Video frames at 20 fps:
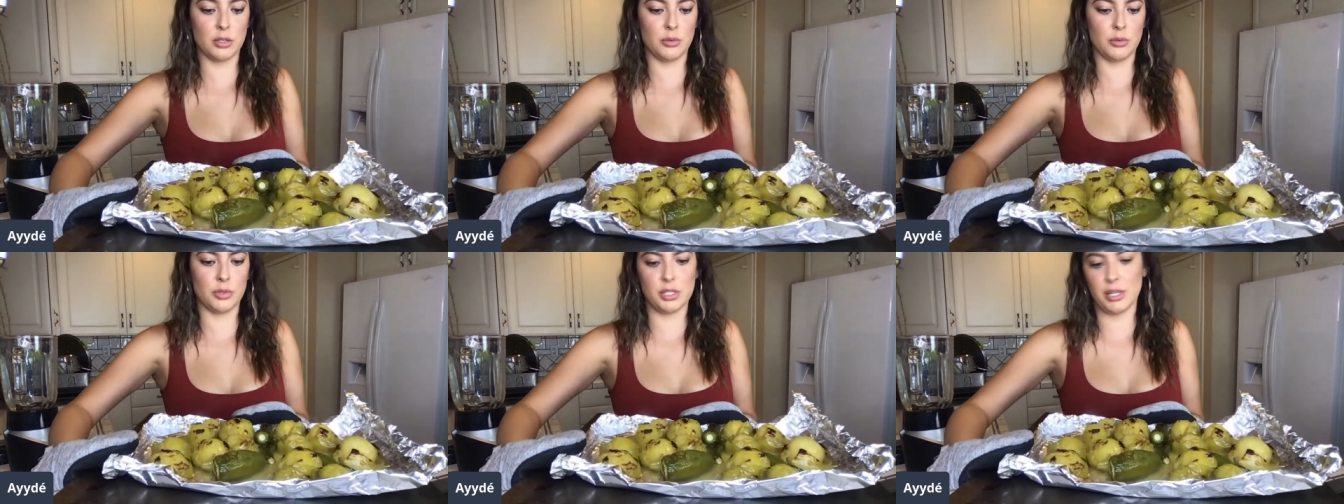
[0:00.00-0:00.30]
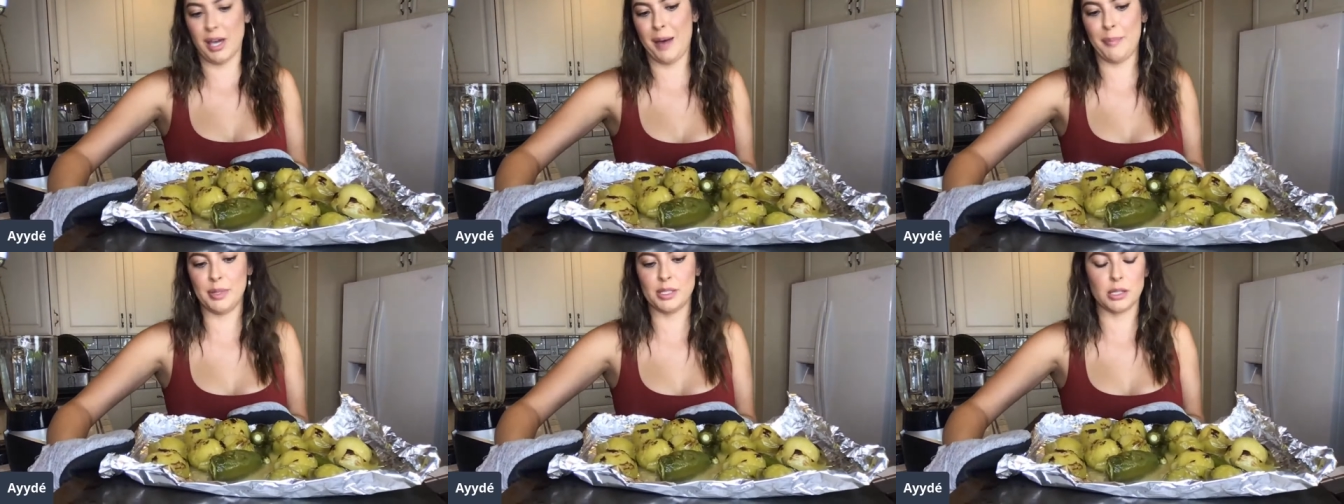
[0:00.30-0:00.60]
which
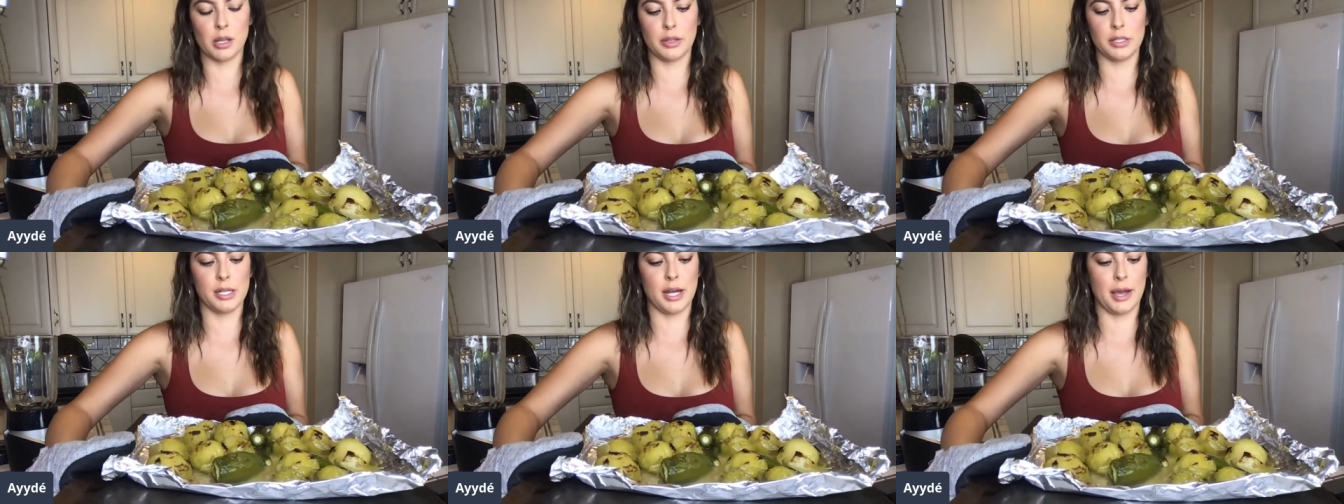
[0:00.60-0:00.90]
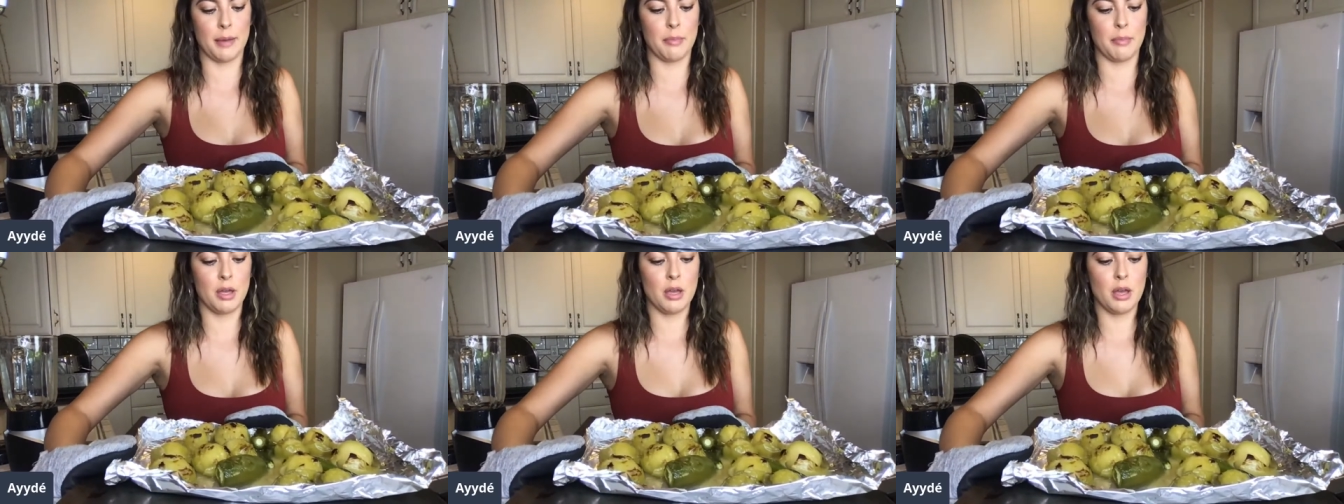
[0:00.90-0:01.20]
happens all the
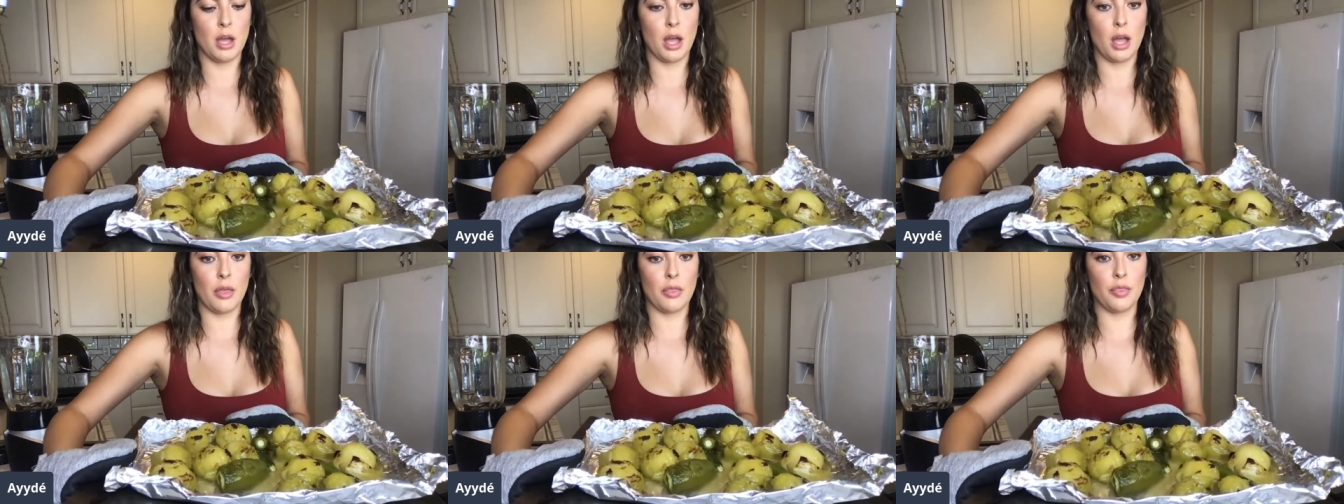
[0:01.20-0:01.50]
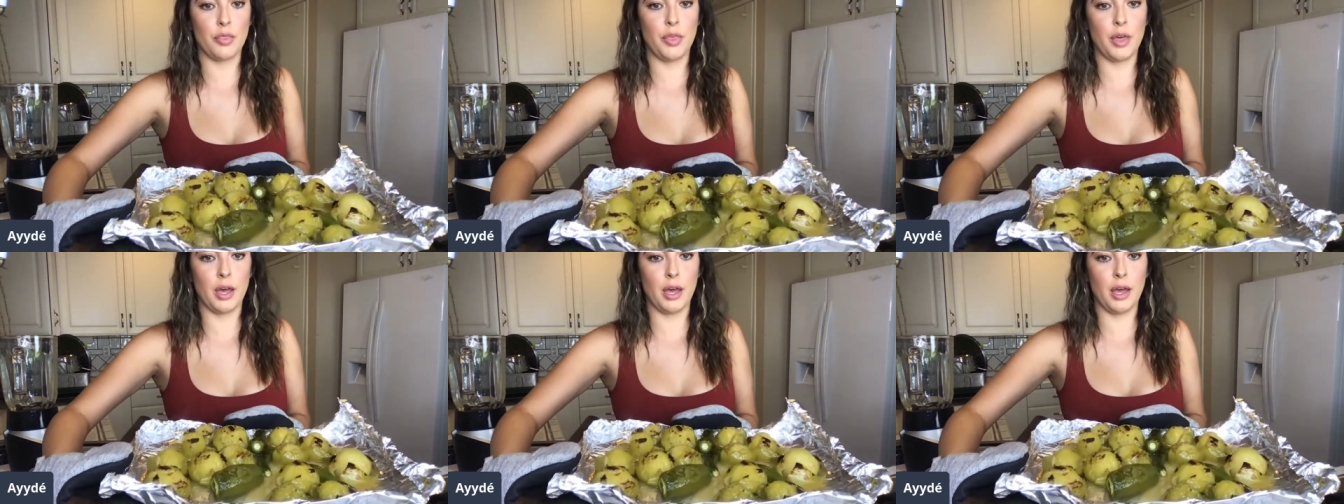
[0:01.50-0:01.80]
time,
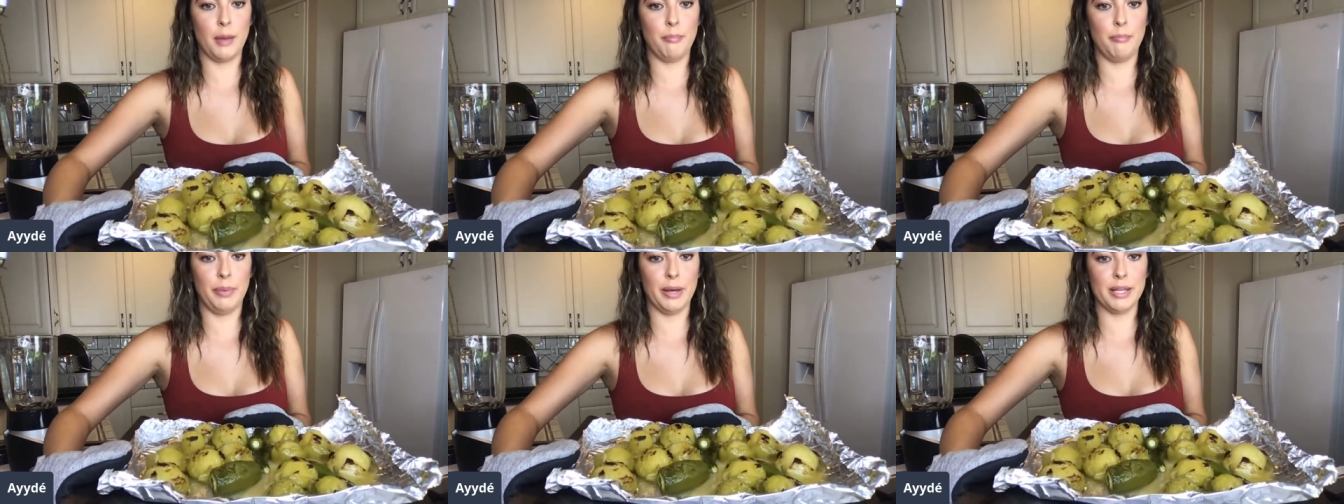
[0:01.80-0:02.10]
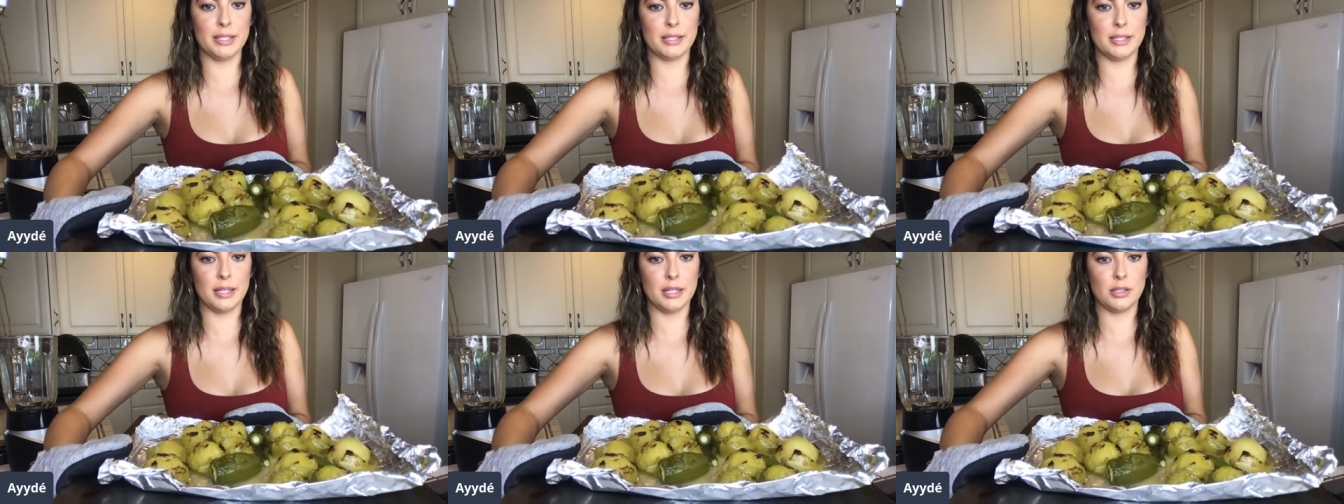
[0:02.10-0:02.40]
they
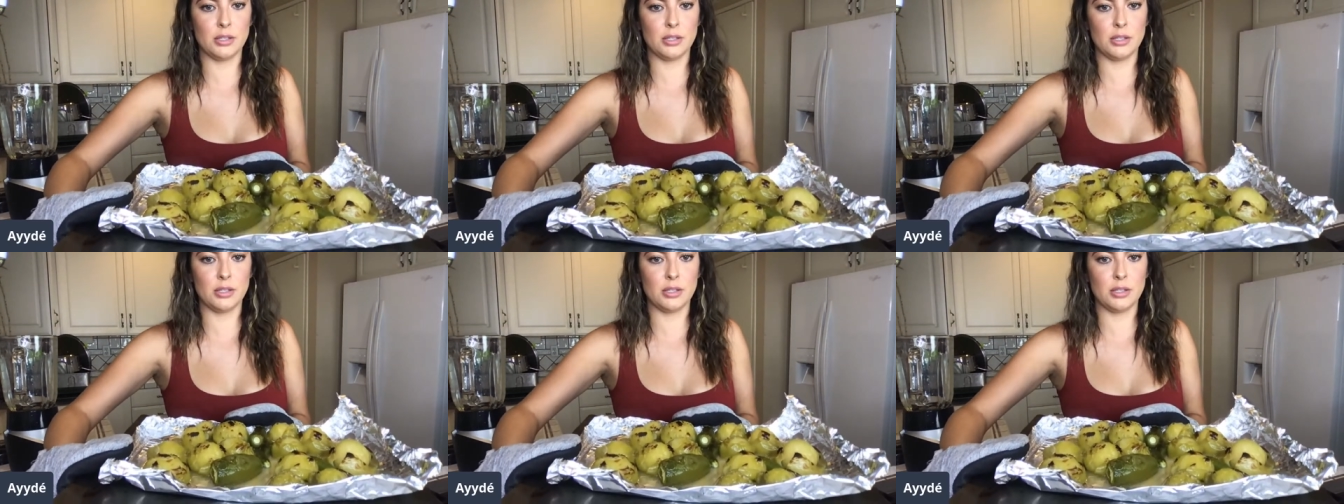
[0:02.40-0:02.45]
busted.